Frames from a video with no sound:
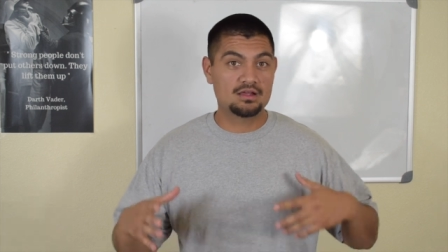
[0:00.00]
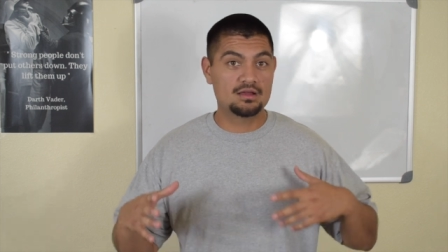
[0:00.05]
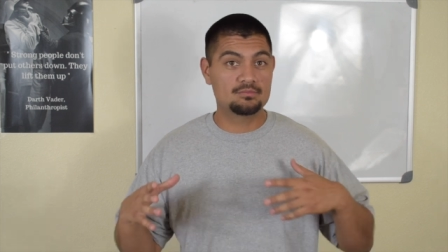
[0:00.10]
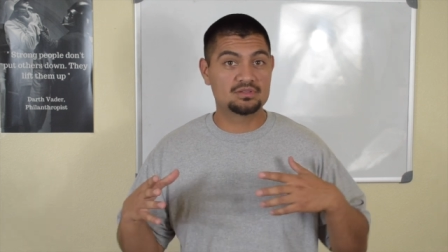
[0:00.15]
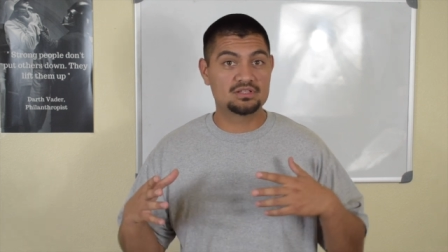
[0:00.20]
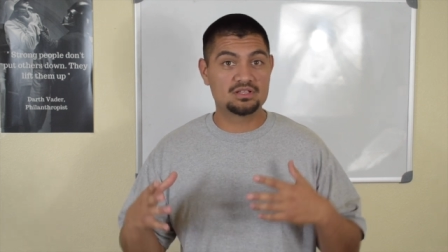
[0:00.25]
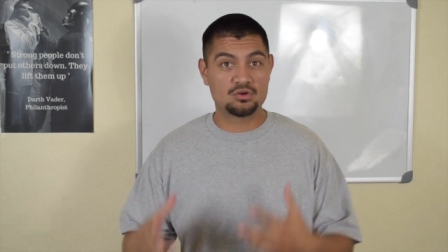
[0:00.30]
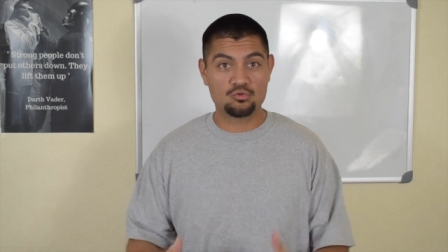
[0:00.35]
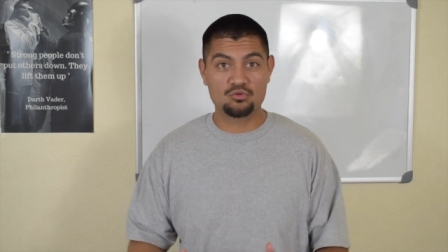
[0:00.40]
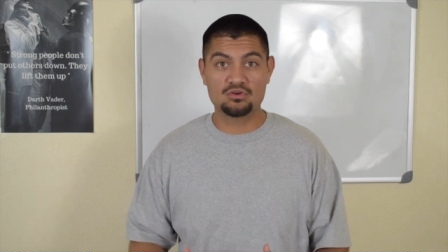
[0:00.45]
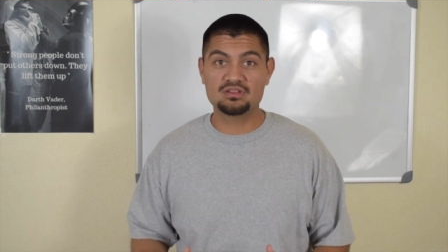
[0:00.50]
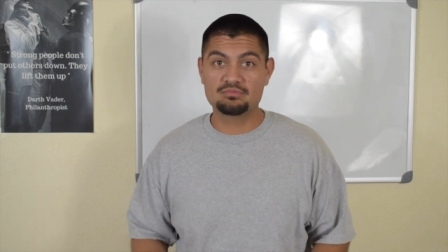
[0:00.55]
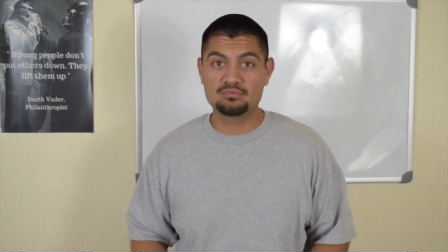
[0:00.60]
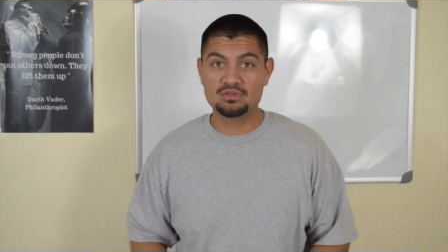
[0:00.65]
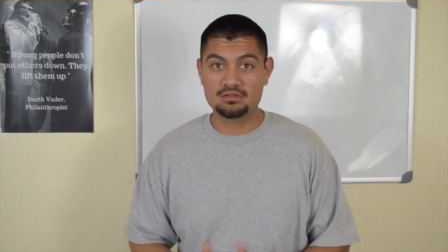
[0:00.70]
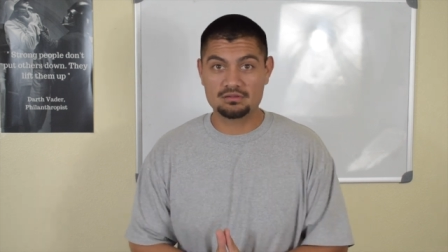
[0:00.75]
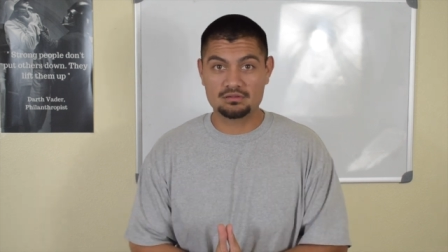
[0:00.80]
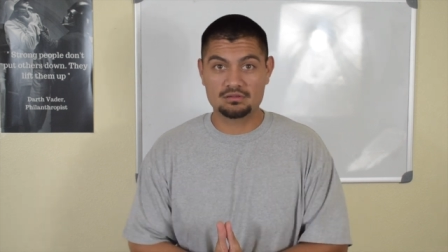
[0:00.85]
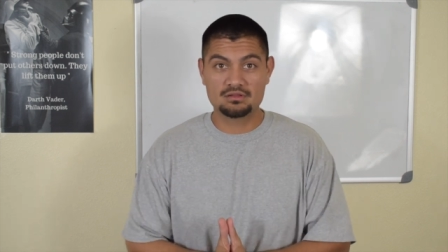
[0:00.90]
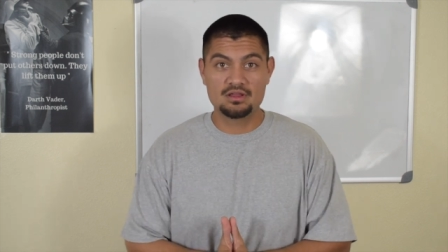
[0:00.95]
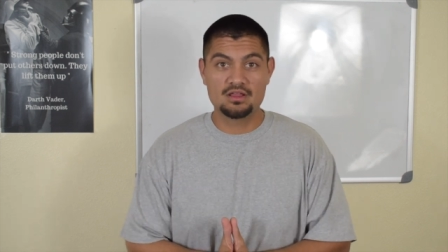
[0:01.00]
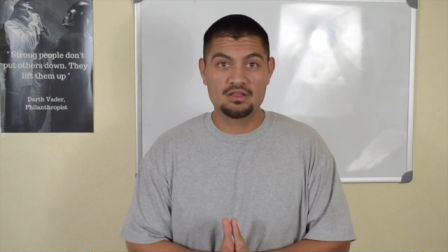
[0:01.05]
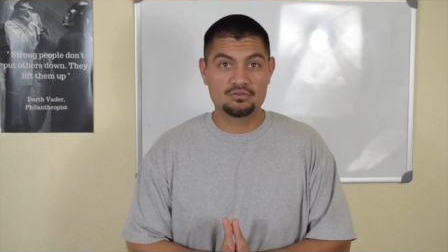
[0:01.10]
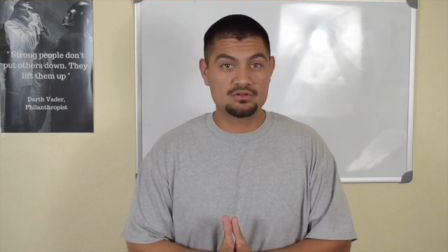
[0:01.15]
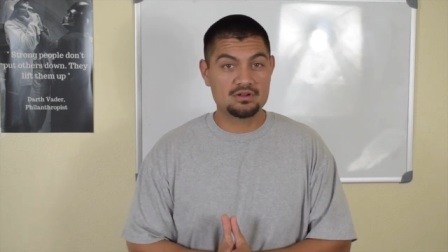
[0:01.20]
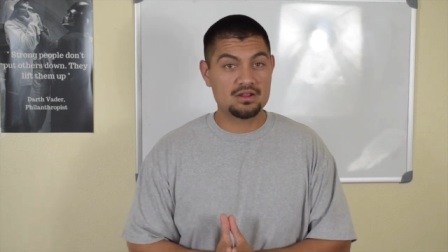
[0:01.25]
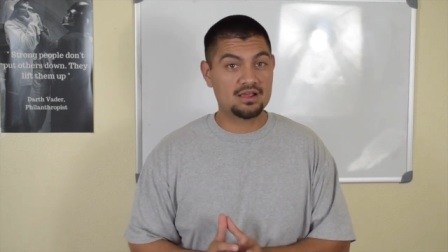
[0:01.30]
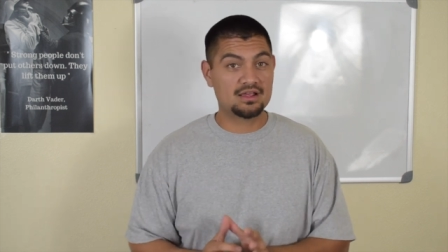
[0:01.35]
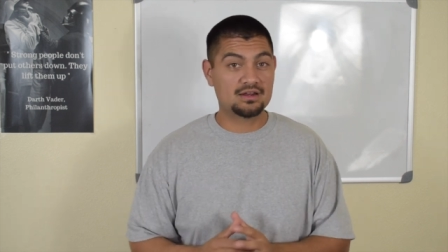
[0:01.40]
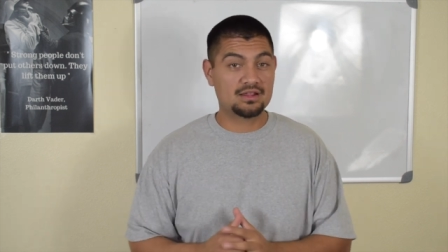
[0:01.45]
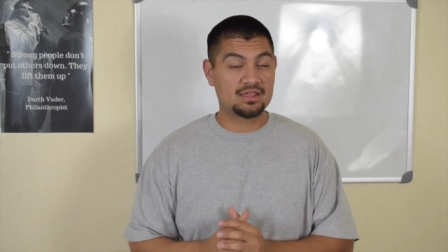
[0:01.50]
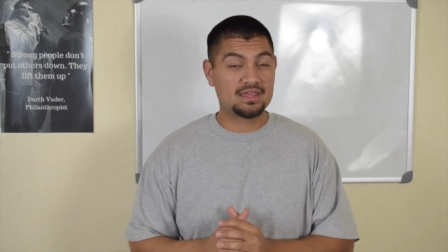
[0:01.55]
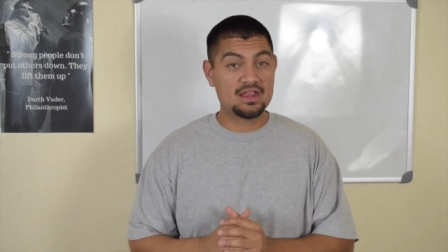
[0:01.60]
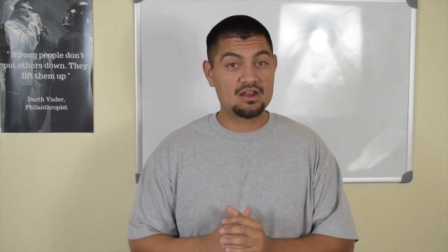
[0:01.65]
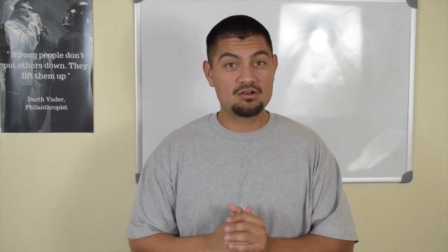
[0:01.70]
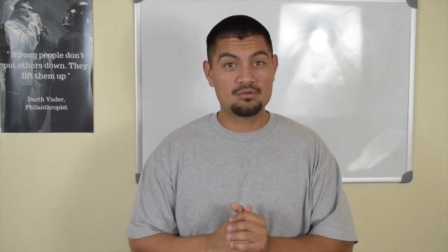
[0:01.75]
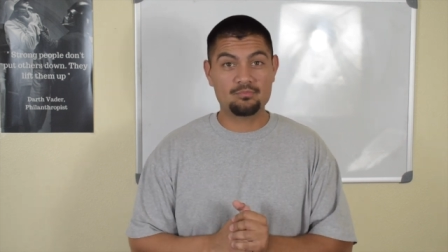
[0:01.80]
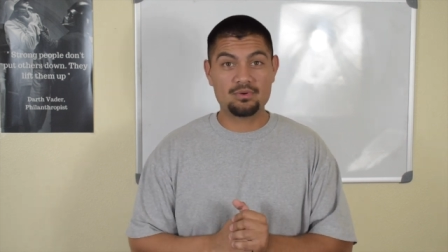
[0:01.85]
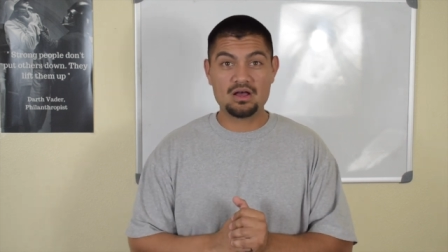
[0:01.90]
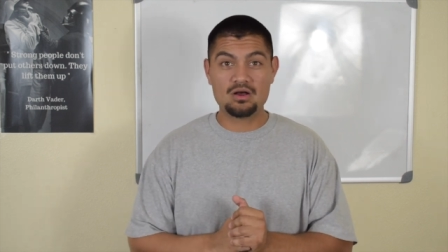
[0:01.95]
comes to Christmas. They're not gonna
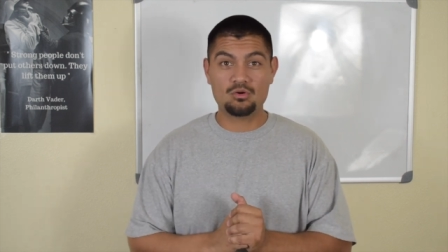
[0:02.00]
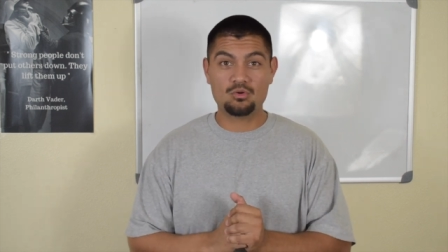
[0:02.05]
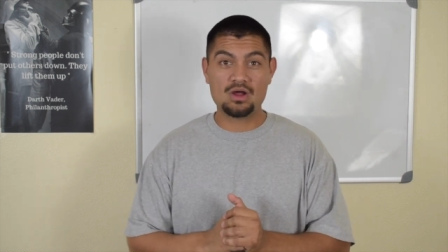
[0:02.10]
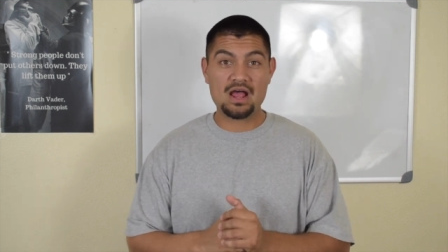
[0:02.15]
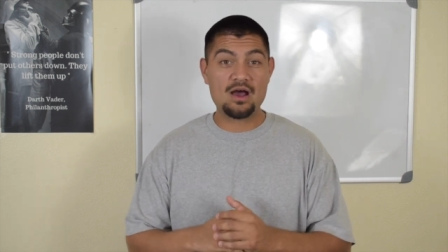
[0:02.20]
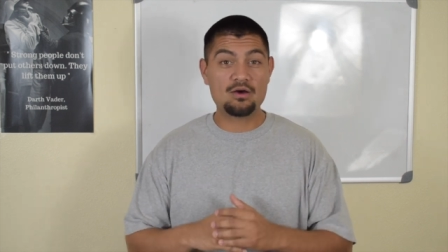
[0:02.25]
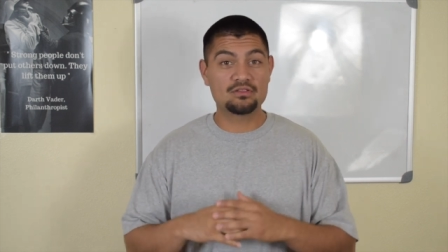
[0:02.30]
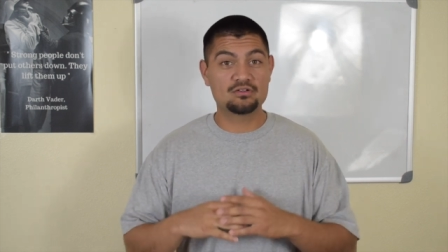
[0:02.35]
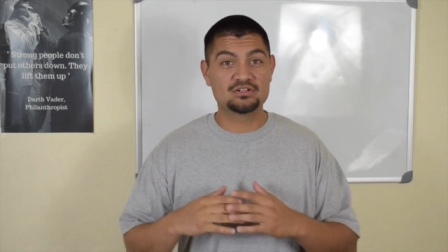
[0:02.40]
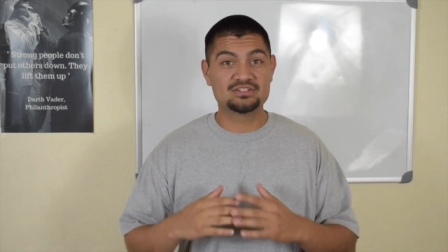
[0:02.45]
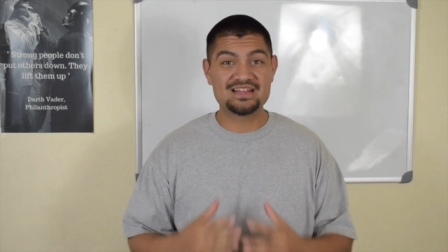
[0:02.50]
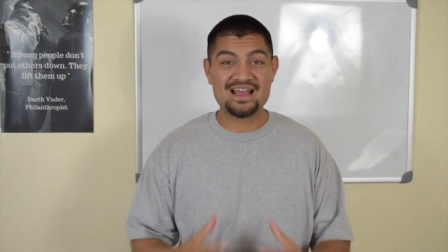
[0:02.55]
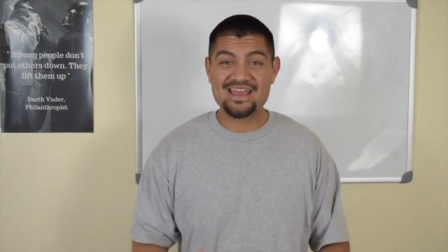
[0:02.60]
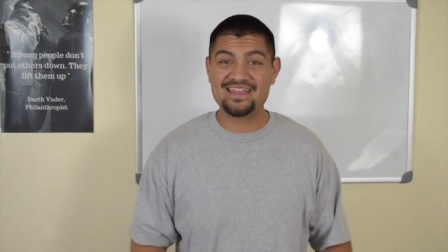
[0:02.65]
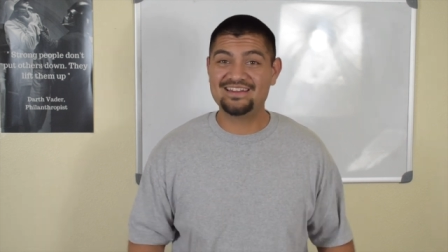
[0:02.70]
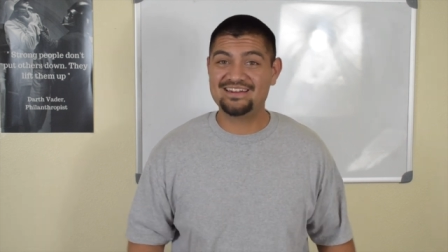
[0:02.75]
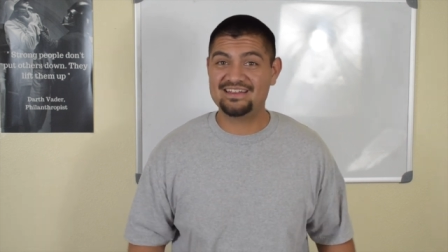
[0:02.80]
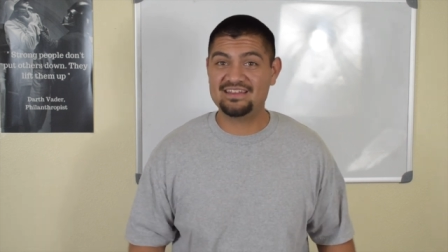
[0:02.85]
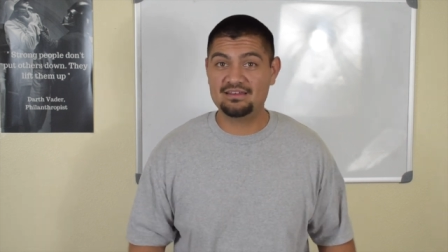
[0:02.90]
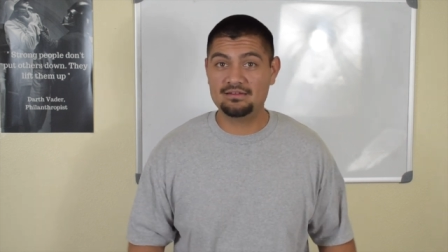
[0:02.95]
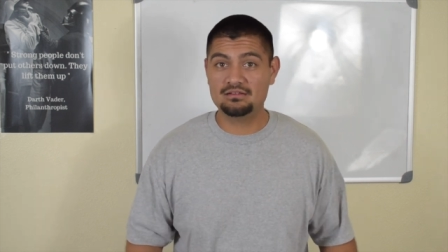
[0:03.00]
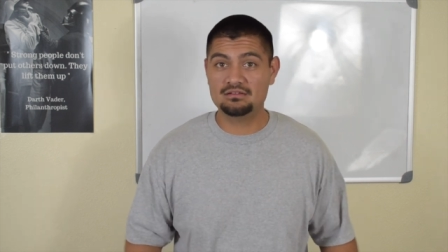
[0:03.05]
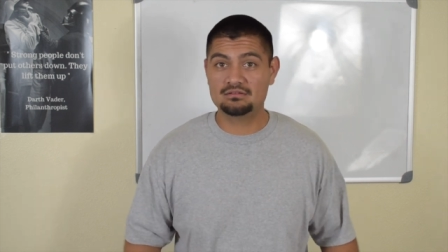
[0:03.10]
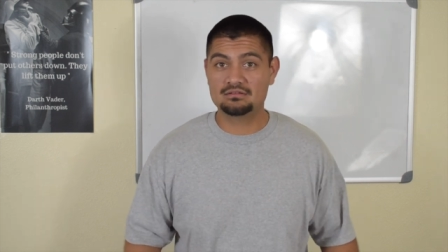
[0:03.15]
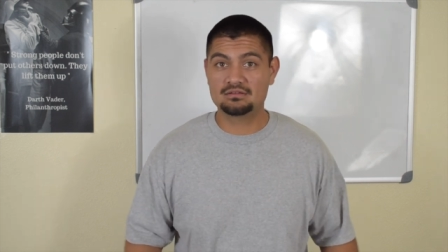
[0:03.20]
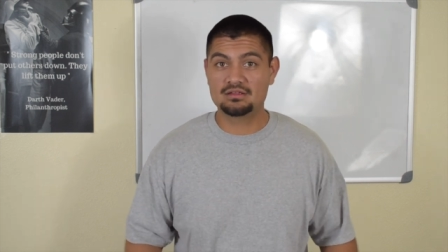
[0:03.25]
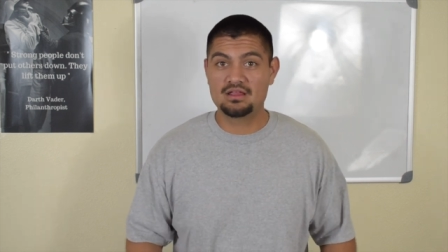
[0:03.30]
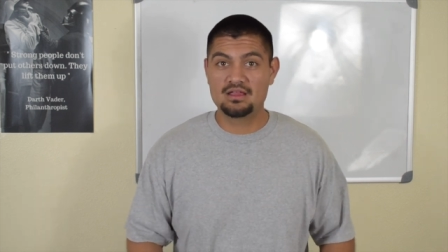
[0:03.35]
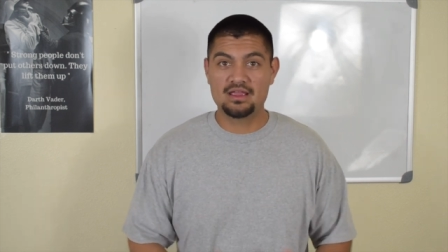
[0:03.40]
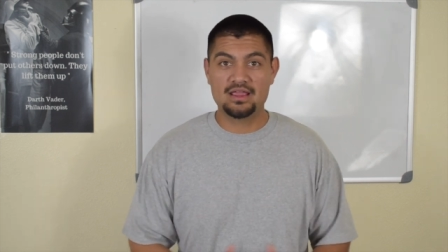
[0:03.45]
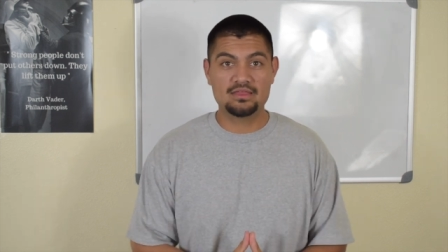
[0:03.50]
care about how their diet is,